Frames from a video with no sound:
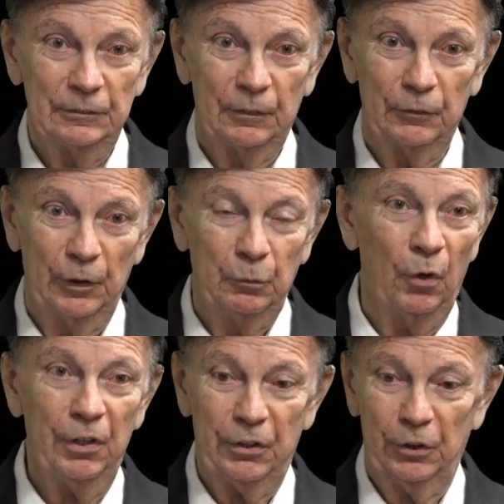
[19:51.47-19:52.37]

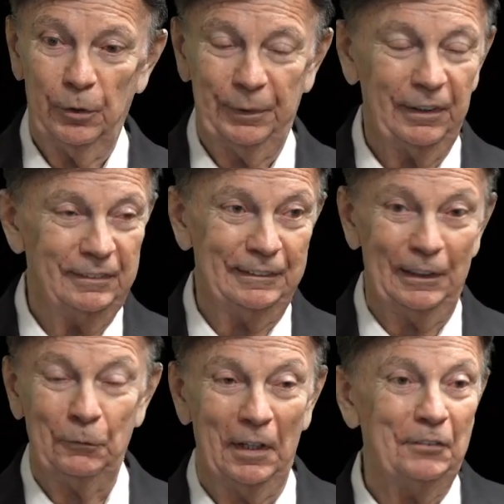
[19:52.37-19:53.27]
rewarded her because he didn't
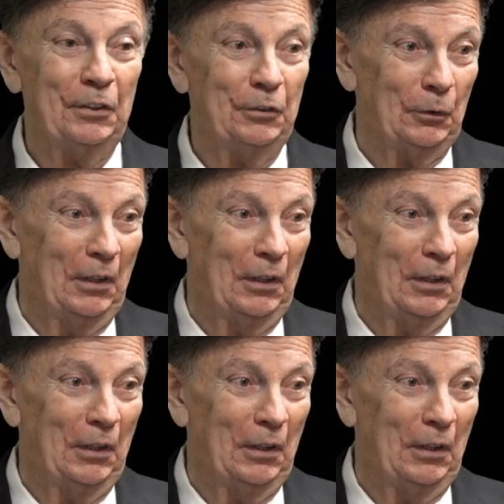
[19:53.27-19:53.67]
want to listen to her